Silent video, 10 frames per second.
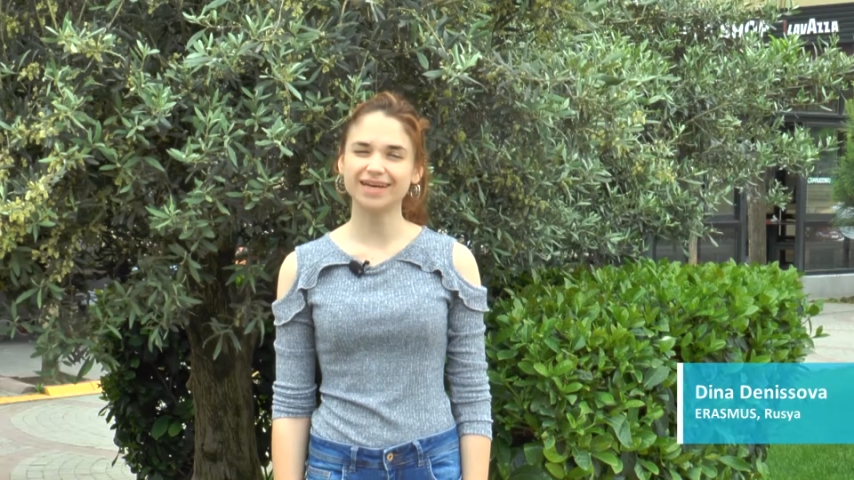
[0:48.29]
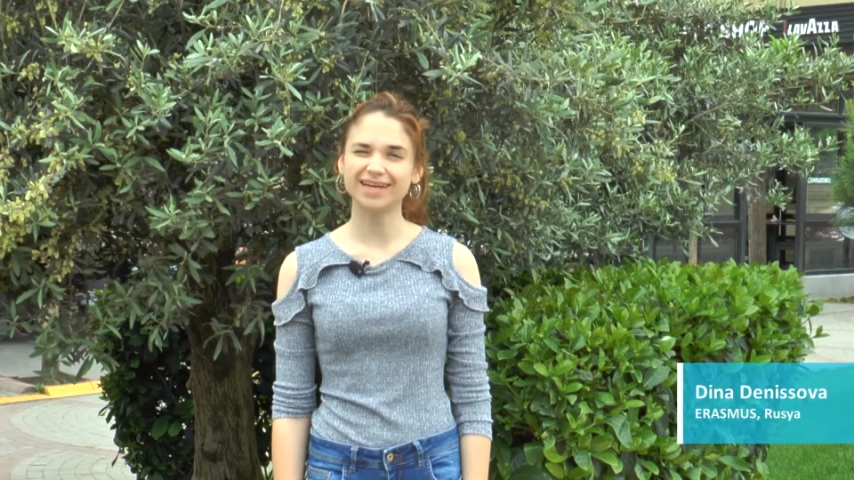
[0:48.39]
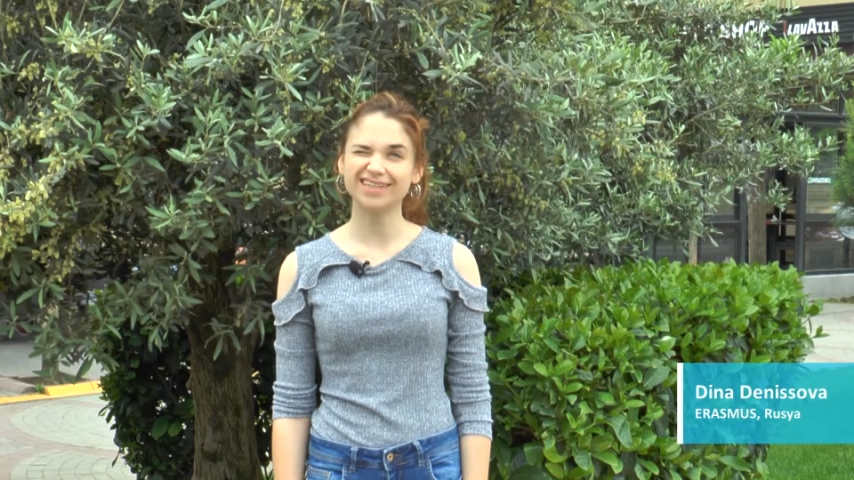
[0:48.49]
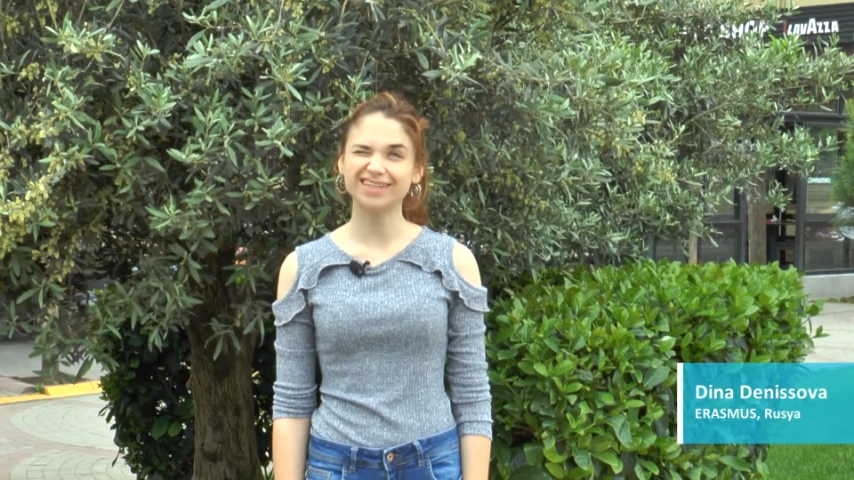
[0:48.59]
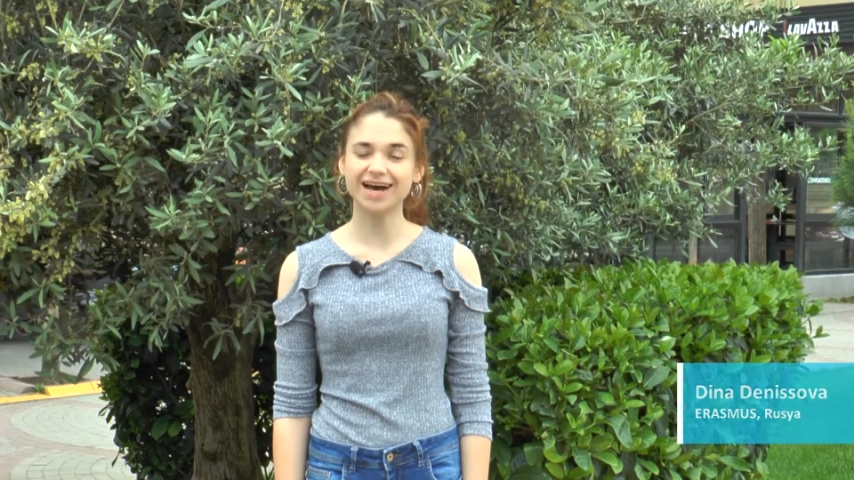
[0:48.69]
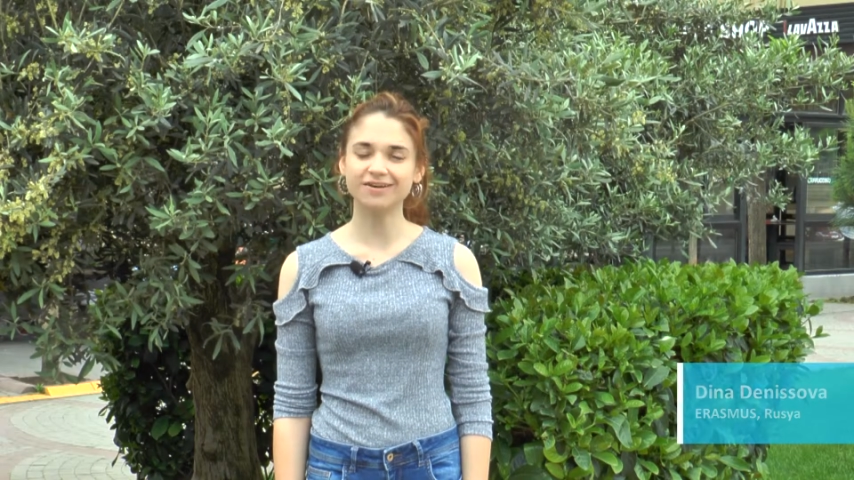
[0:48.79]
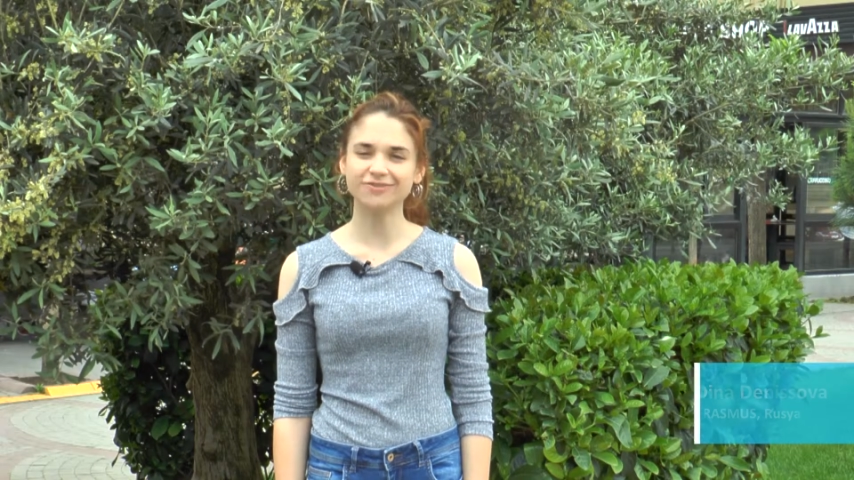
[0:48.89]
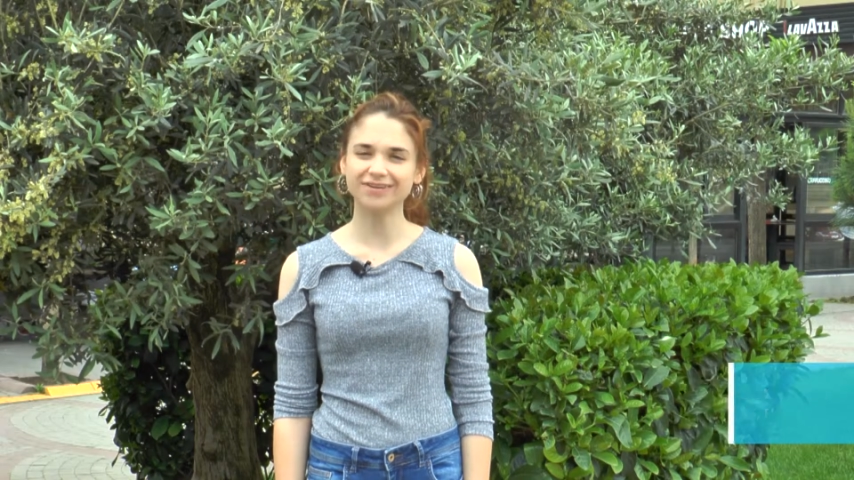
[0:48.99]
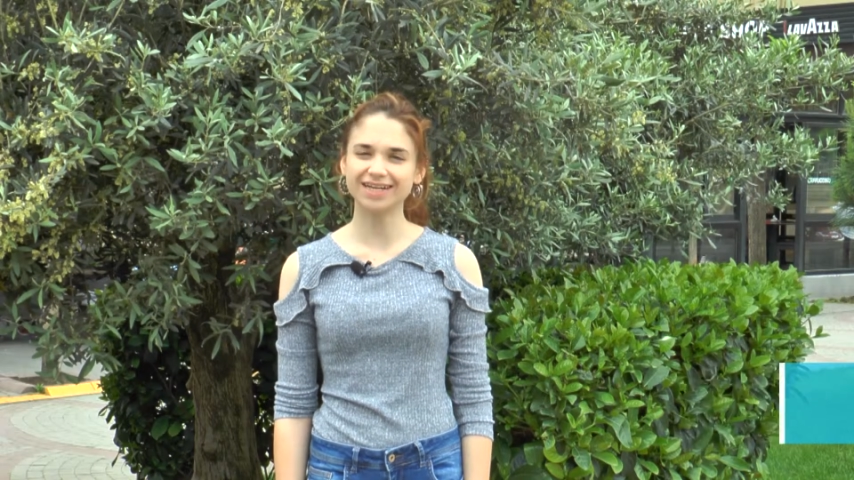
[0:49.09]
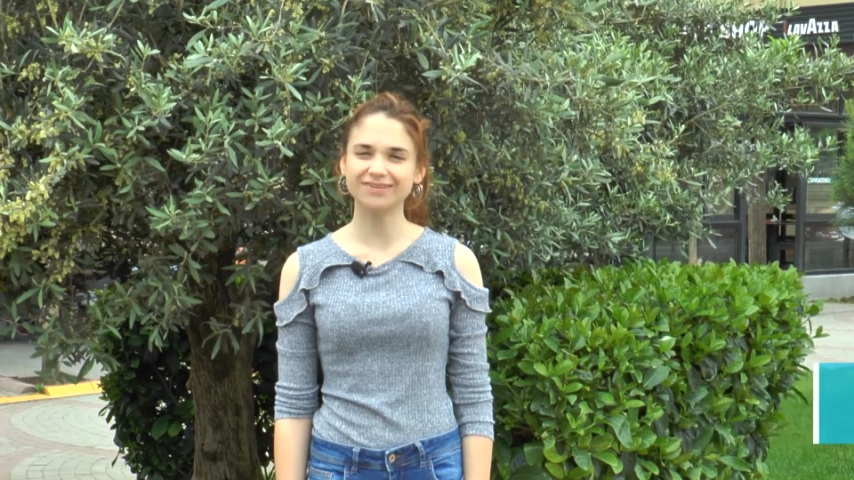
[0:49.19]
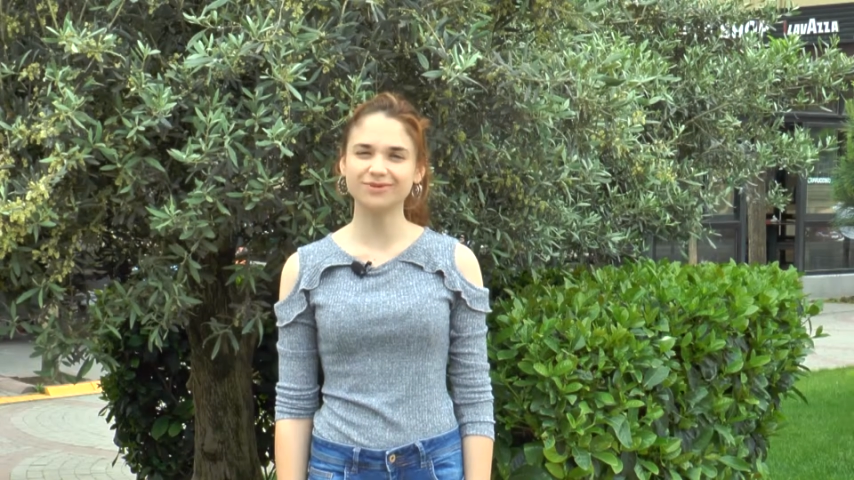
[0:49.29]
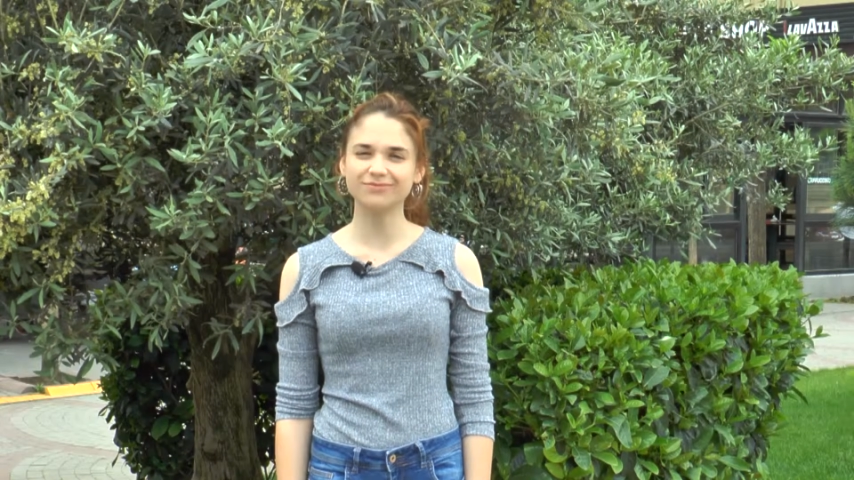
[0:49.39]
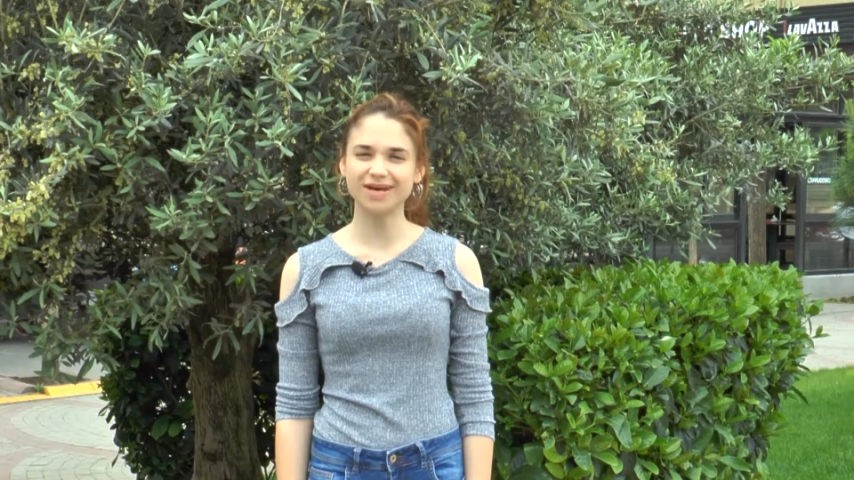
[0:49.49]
and unforgettable